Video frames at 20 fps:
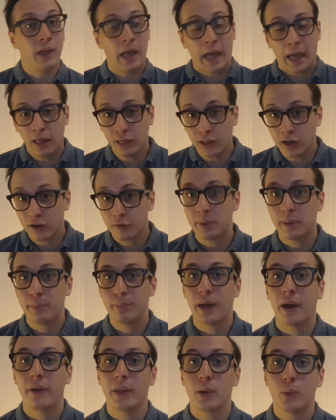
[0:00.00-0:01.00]
a lot of
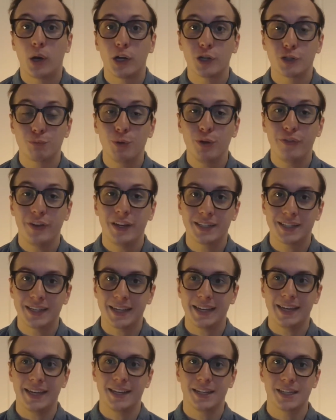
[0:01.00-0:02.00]
people, how they watch movies
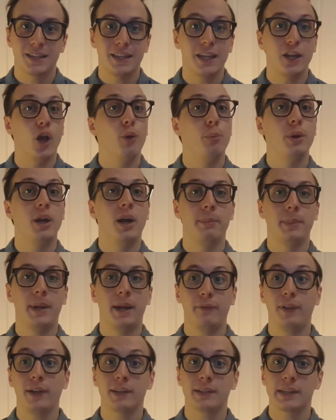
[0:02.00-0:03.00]
is they open up
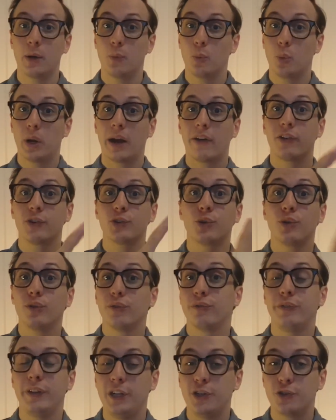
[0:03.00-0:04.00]
Netflix and whatever sort
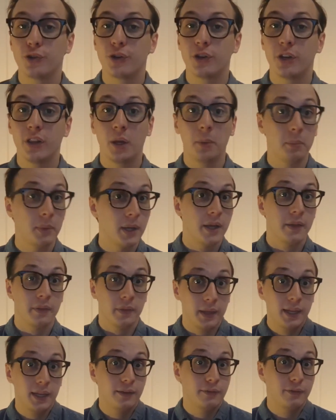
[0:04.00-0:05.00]
of feature to them,
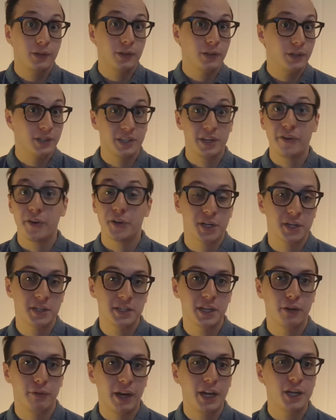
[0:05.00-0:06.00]
they give a serious
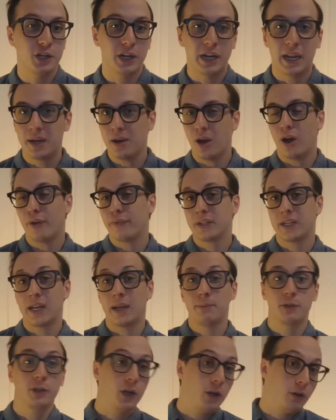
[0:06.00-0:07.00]
consideration, and
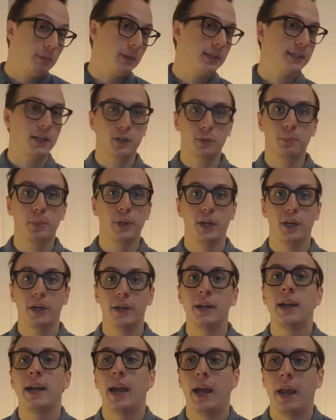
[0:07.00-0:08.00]
oftentimes, oh, that sounds pretty
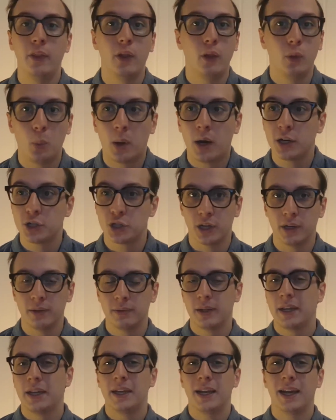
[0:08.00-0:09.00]
good, and they'll watch it.